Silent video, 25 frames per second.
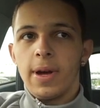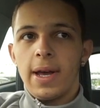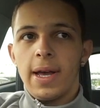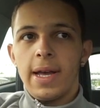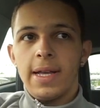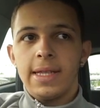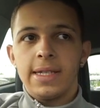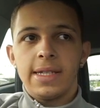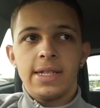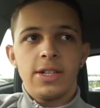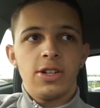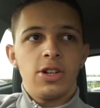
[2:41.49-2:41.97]

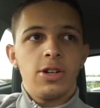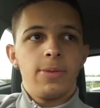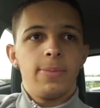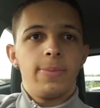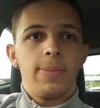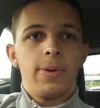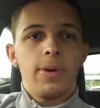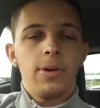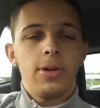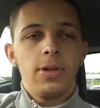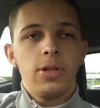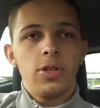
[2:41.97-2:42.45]

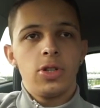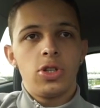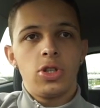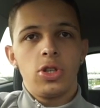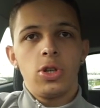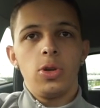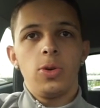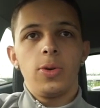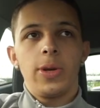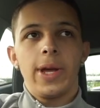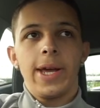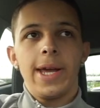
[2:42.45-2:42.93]

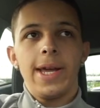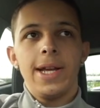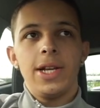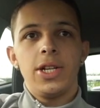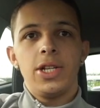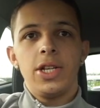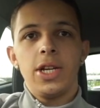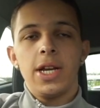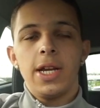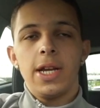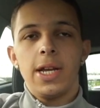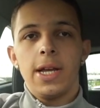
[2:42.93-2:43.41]
89.2
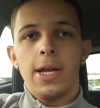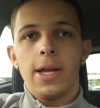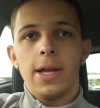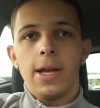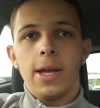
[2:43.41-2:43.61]
kg.